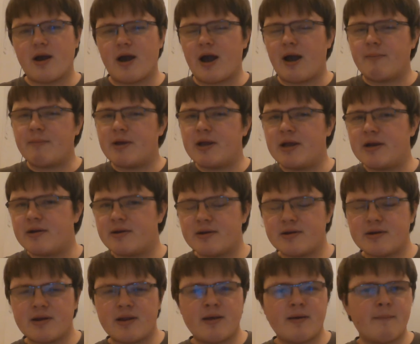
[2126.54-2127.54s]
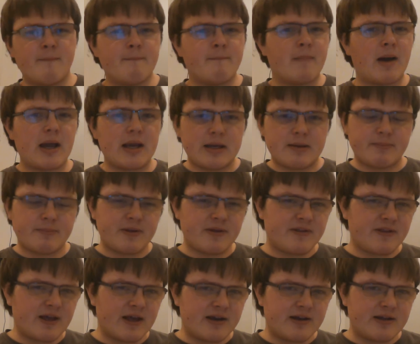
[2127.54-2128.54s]
I mean, it might be
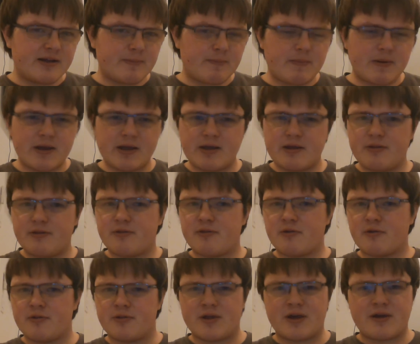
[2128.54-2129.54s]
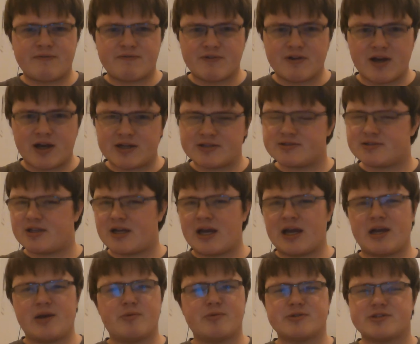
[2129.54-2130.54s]
the NDP, though they've got, I
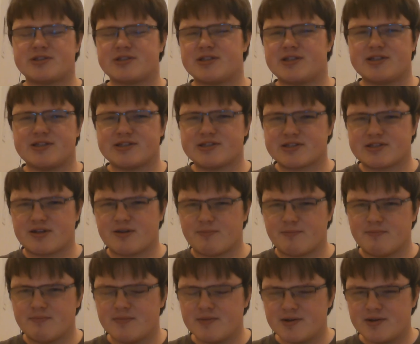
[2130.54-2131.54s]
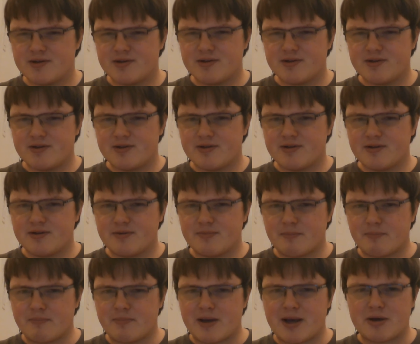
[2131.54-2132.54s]
would say, some
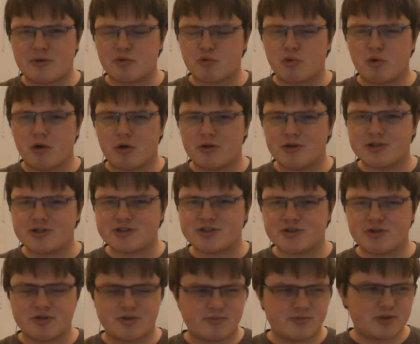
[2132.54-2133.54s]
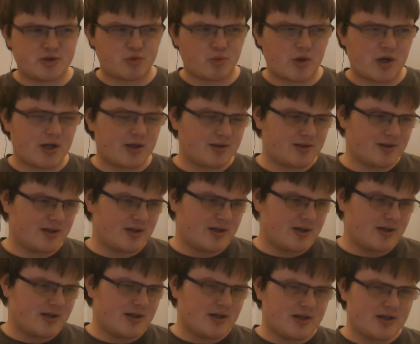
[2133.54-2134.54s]
bad qualities to them as well.
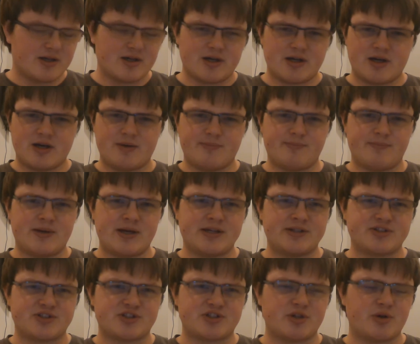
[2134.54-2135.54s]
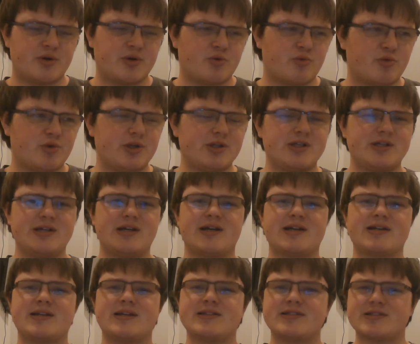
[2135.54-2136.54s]
And so it really, I
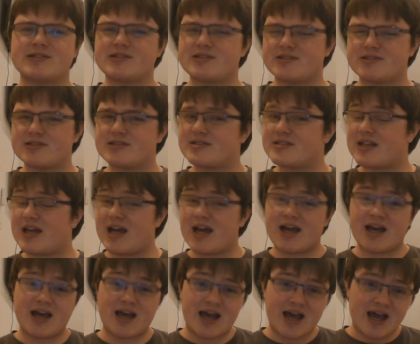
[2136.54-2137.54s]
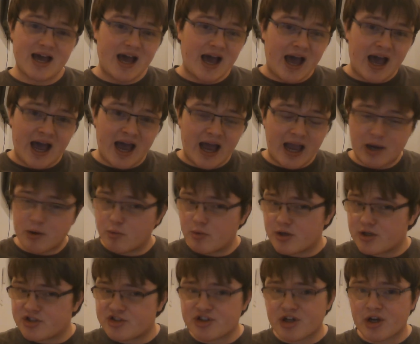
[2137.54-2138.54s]
guess, I
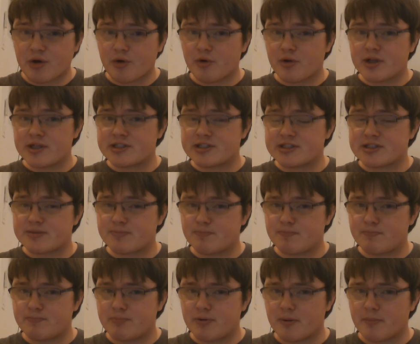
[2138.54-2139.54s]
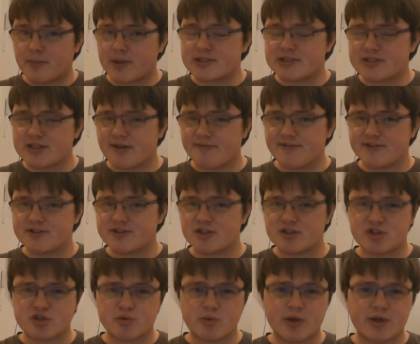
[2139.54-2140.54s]
would generally put myself as a
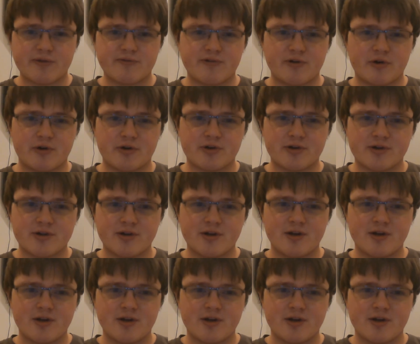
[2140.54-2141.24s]
swing voter.